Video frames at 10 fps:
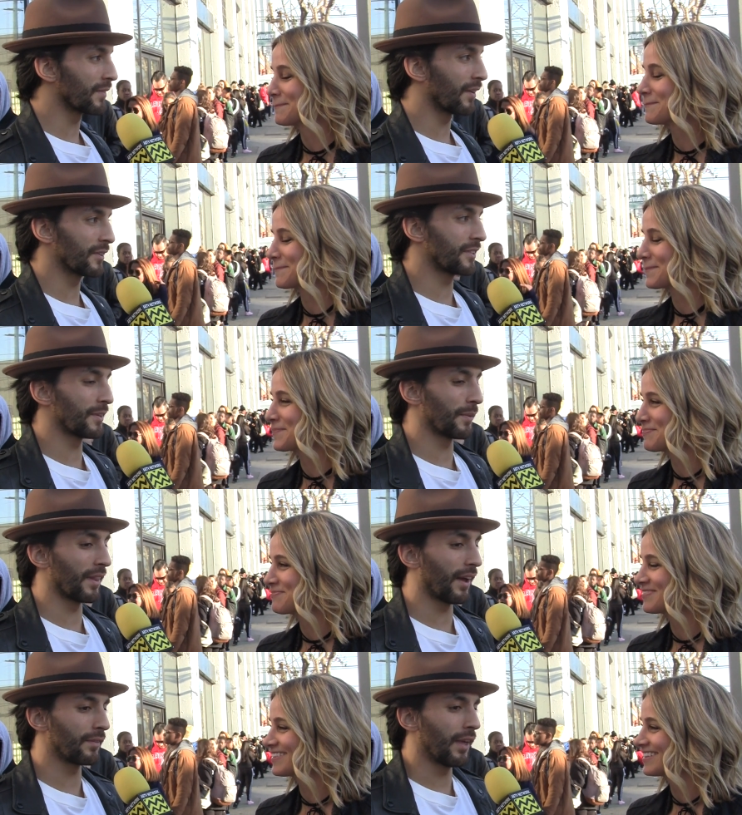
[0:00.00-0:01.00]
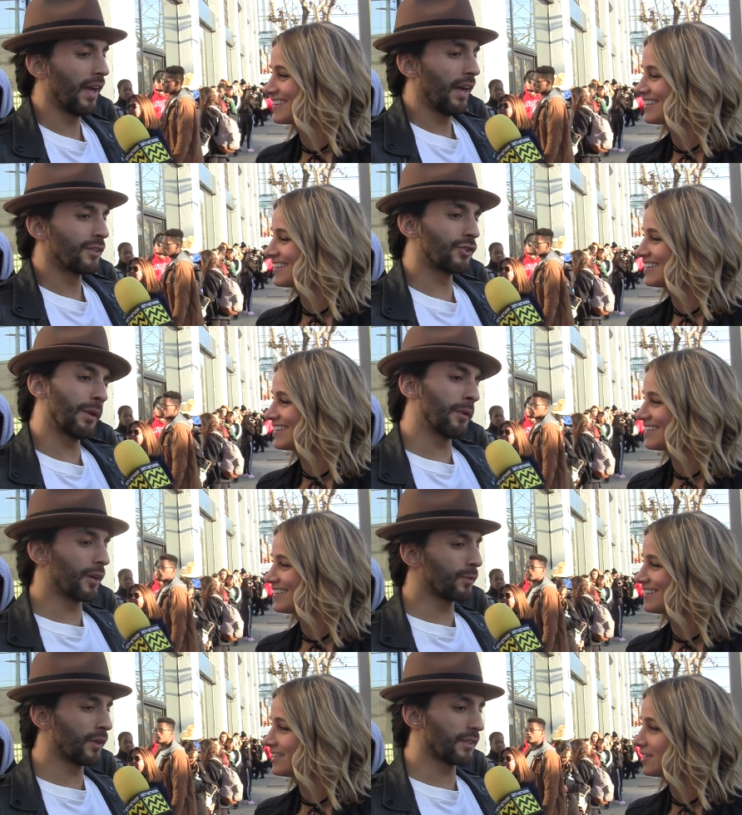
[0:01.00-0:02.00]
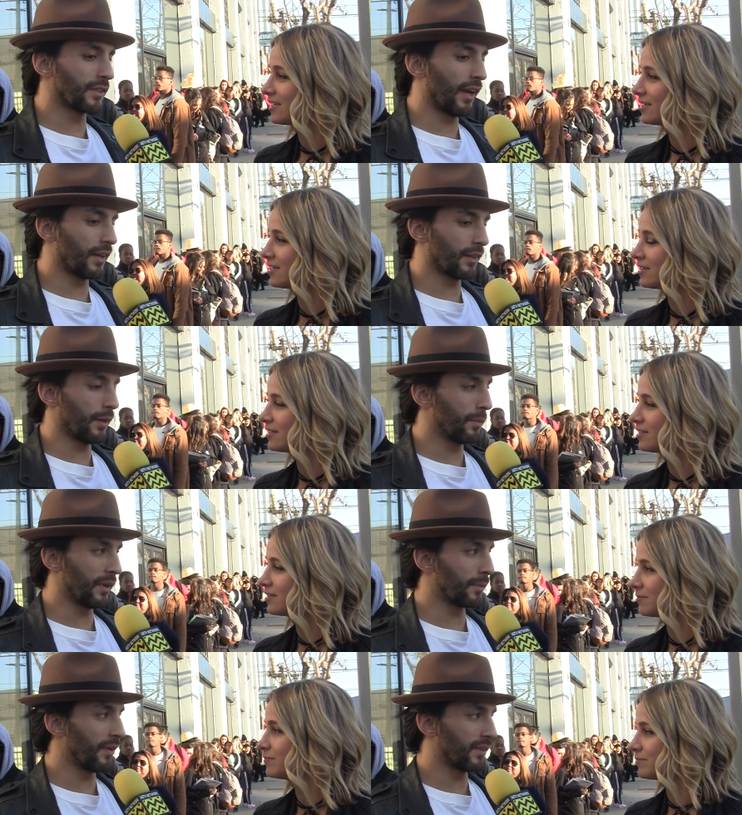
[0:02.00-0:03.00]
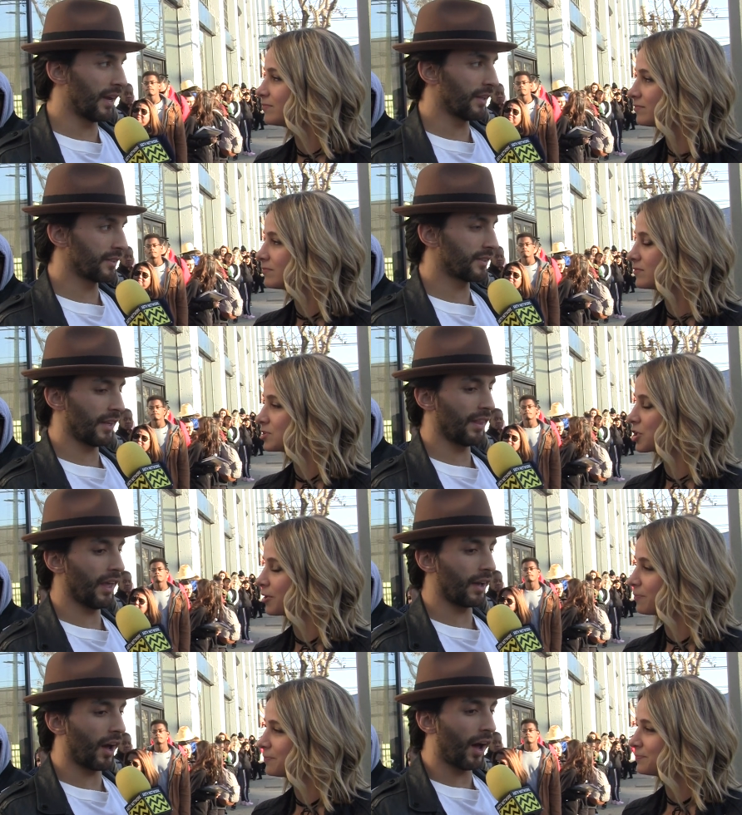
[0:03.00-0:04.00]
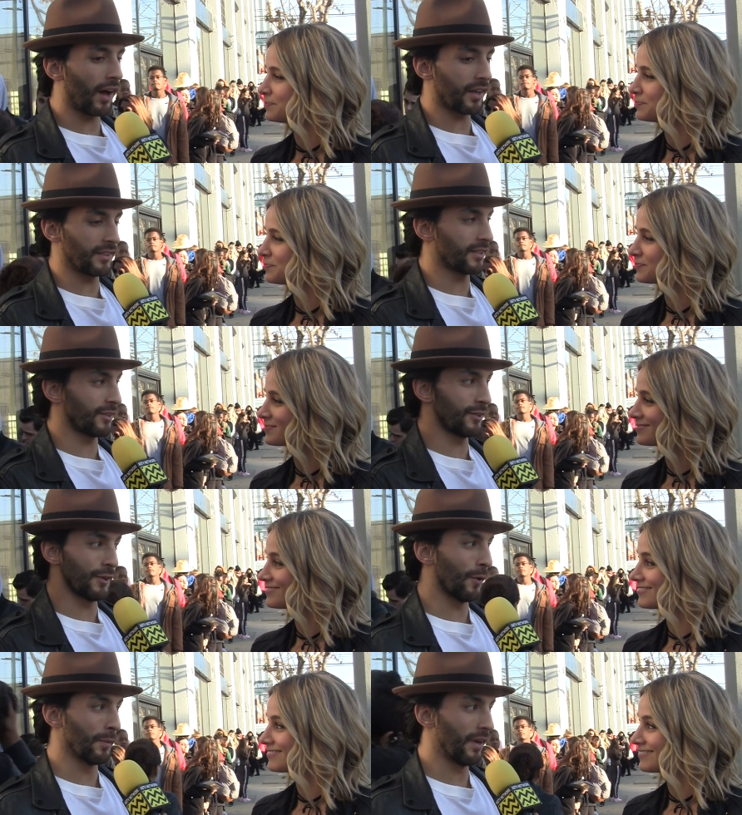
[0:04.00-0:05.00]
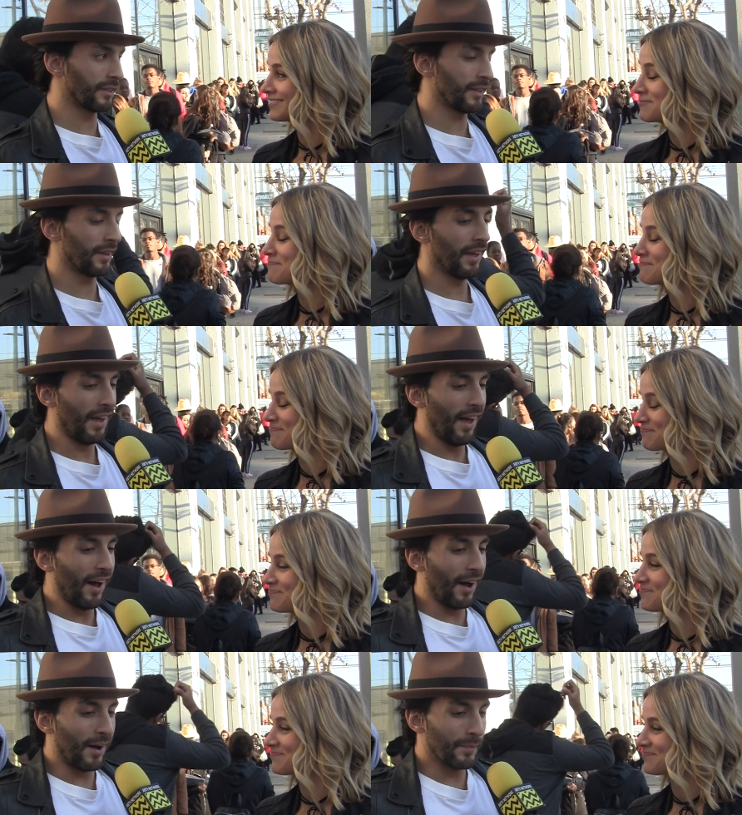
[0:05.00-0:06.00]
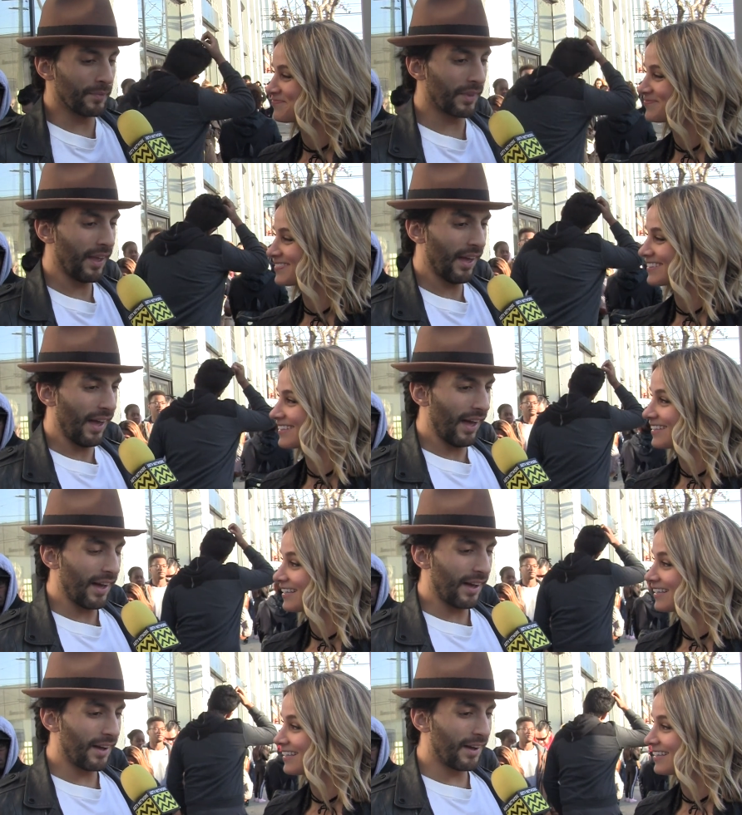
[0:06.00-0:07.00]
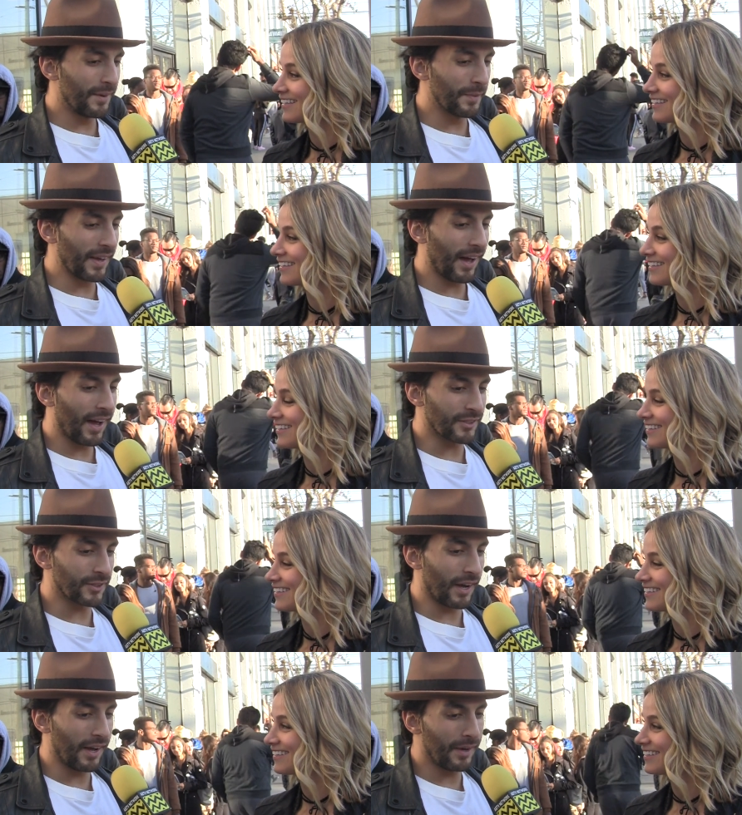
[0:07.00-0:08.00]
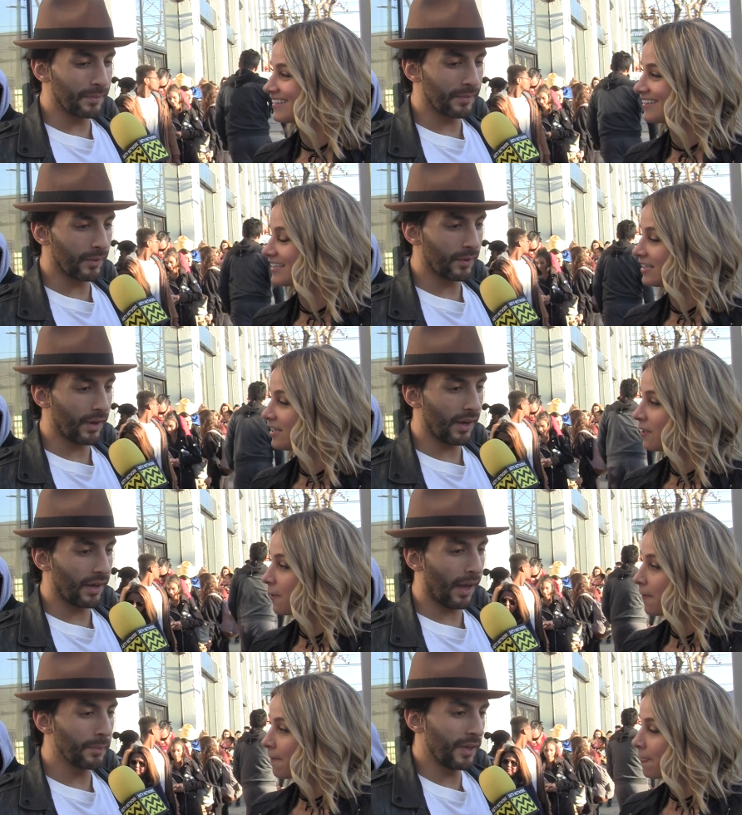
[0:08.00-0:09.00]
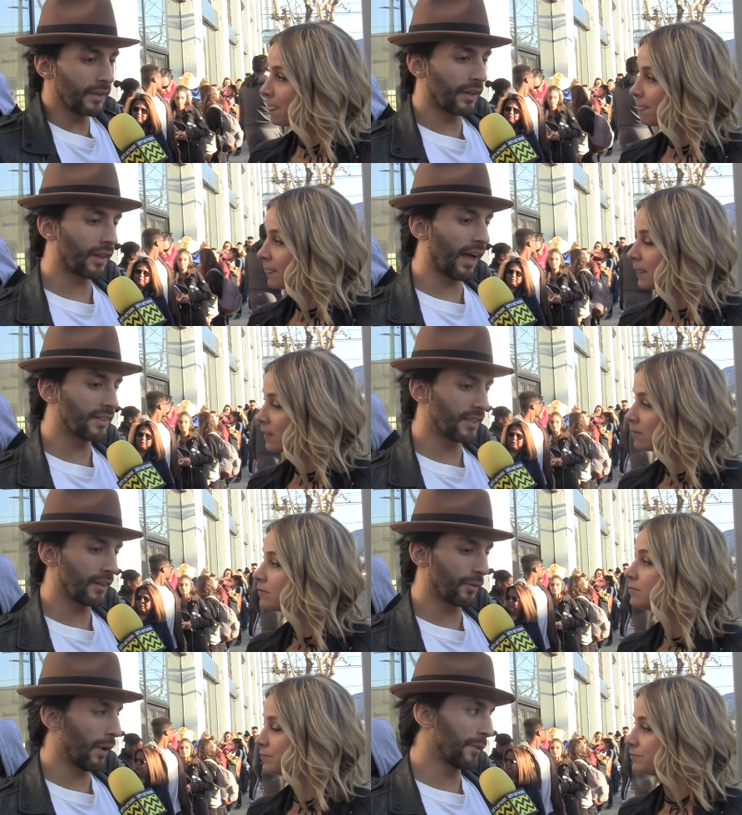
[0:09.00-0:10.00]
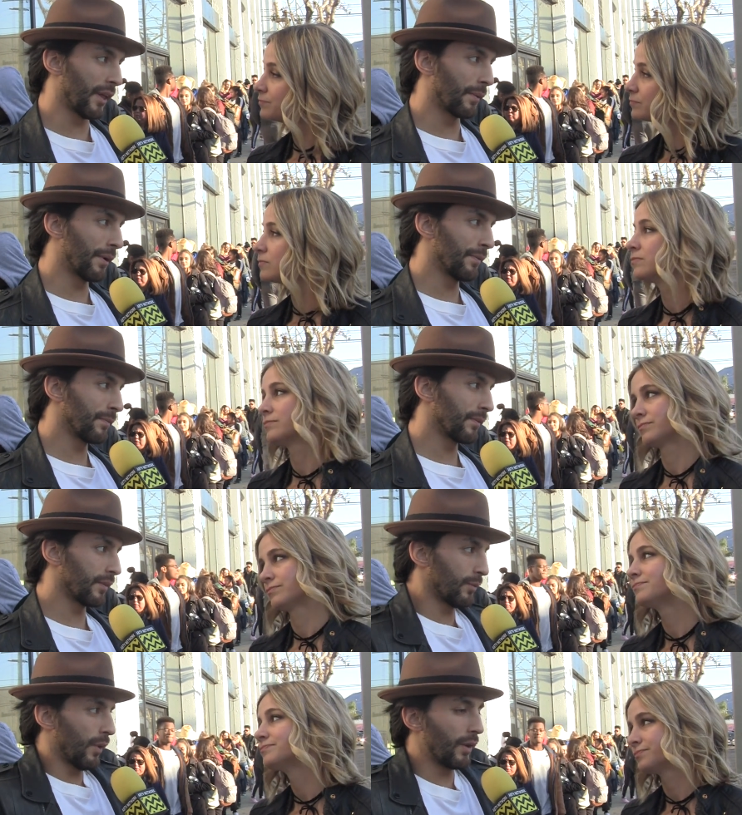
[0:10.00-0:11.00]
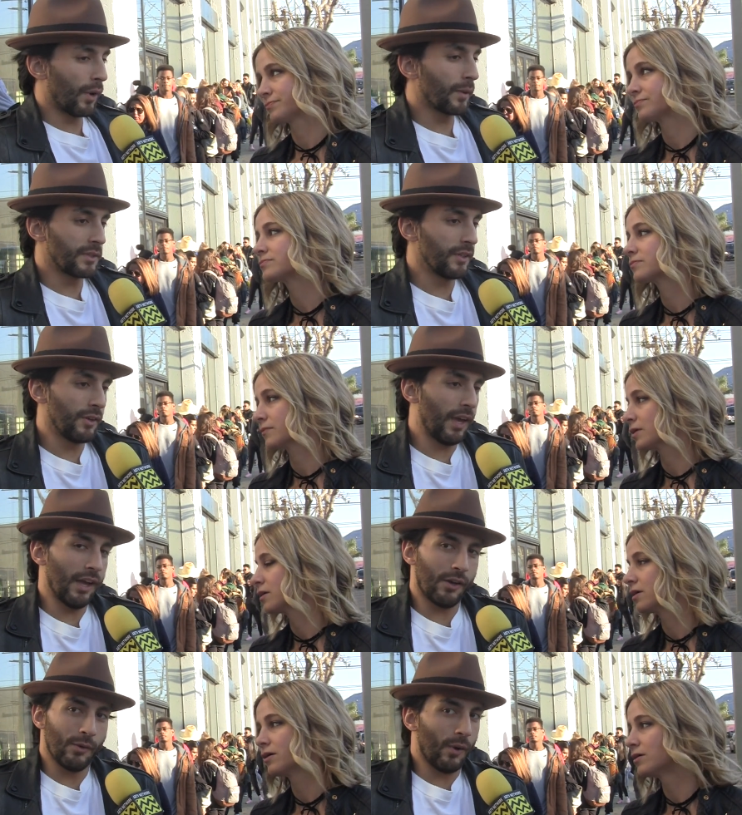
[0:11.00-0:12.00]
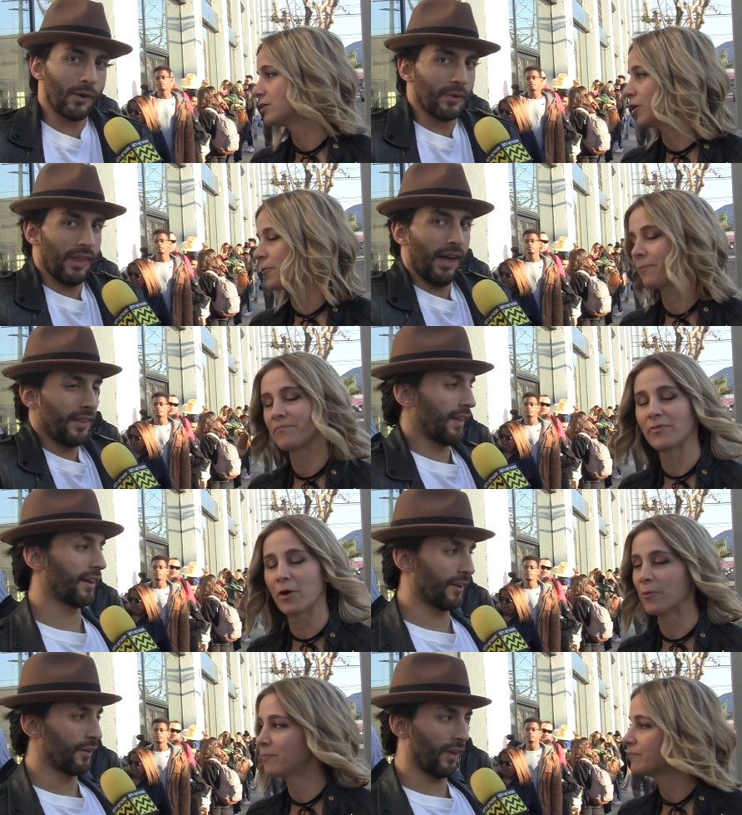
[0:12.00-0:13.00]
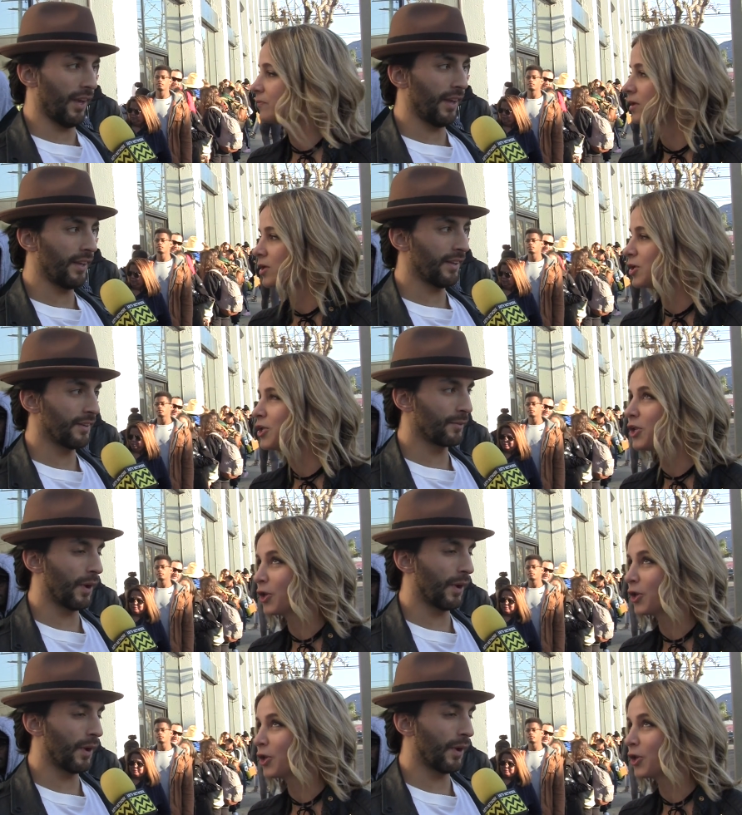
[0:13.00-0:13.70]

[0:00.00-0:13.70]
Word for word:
Speaker 1: I've ever seen in my life. Jaimie Goodwin is like the epitome of dance, and like Hawk is so amazing. Um, oh my gosh. Um, I mean, the classic Ramalama, Wade Robson. You can't go wrong with that. Like, are you kidding?